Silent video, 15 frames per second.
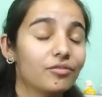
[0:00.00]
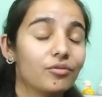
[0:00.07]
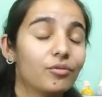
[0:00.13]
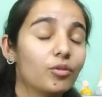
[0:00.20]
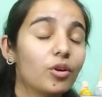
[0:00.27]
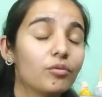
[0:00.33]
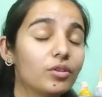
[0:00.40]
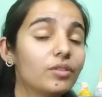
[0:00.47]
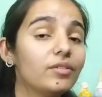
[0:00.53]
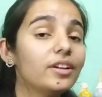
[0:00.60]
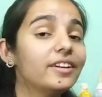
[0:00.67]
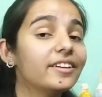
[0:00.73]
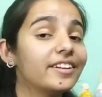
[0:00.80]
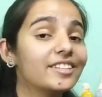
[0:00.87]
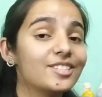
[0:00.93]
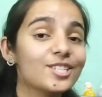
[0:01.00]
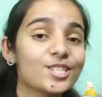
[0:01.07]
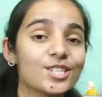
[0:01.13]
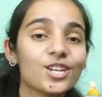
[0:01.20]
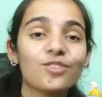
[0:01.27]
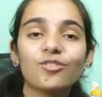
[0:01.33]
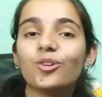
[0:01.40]
we will register
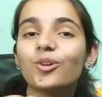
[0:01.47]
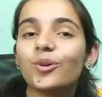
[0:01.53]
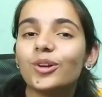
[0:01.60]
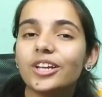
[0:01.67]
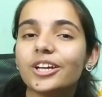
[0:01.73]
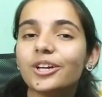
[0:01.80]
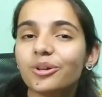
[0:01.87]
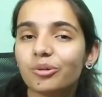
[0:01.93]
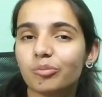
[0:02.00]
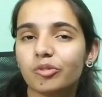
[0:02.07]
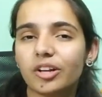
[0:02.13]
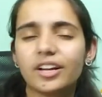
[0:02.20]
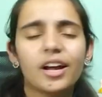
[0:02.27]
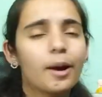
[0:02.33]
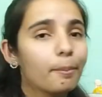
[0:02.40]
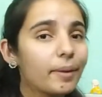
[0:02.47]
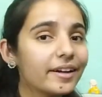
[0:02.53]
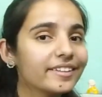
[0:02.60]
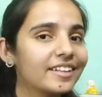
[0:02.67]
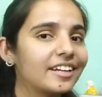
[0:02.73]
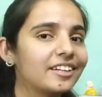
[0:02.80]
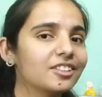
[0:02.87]
for only group 1. But that
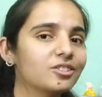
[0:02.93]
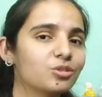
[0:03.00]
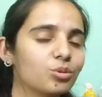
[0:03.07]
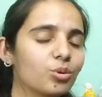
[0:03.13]
is wrong,